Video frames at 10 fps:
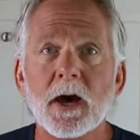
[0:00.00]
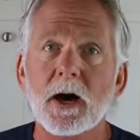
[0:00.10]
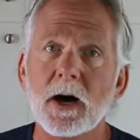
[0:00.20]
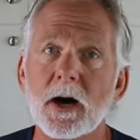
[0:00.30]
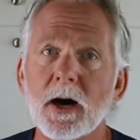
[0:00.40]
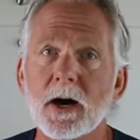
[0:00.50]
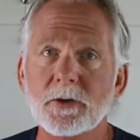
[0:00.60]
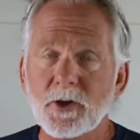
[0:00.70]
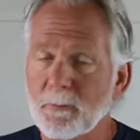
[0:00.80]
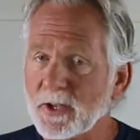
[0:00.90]

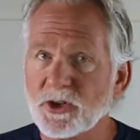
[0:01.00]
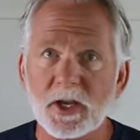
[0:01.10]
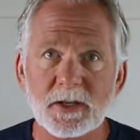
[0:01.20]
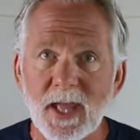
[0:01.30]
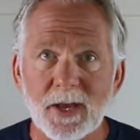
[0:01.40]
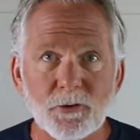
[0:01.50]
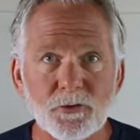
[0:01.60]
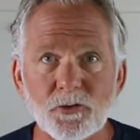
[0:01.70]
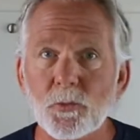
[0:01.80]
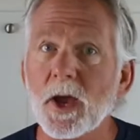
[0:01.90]
You can make chicken tenders
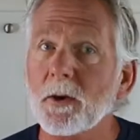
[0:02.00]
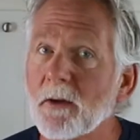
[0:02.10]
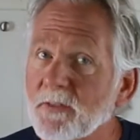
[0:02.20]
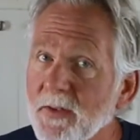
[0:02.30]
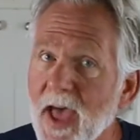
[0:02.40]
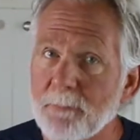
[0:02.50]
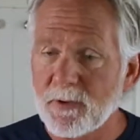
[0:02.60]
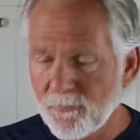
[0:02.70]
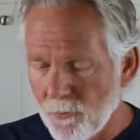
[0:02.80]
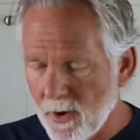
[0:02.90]
this way. I've done that
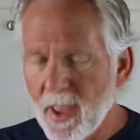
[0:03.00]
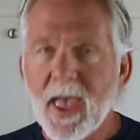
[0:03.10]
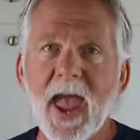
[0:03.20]
before.